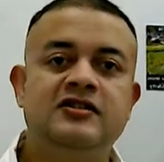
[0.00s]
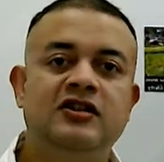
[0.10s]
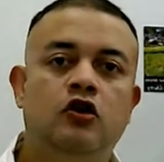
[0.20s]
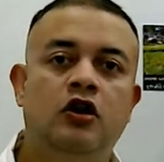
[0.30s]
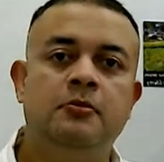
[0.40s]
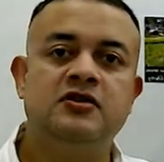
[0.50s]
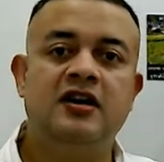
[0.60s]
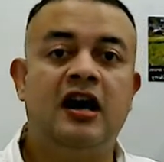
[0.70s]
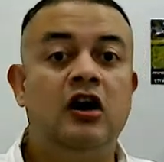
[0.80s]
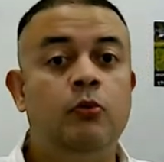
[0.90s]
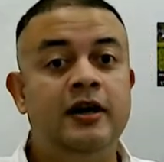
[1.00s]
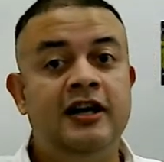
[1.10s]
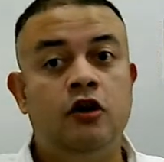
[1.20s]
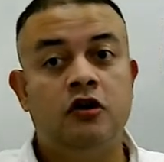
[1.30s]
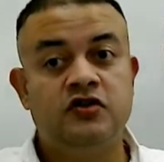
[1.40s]
synonymous and how many
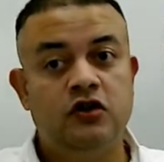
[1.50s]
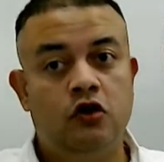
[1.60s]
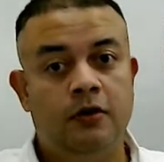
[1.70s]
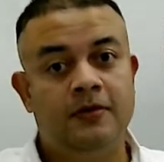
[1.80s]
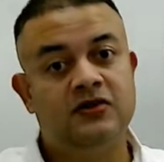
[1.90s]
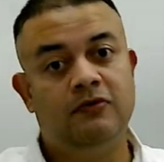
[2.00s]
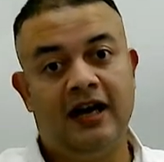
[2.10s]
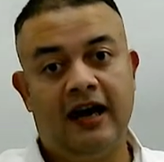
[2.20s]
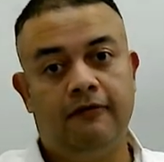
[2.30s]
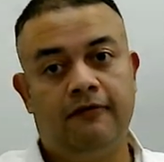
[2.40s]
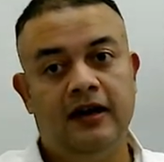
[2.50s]
non-synonymous we have?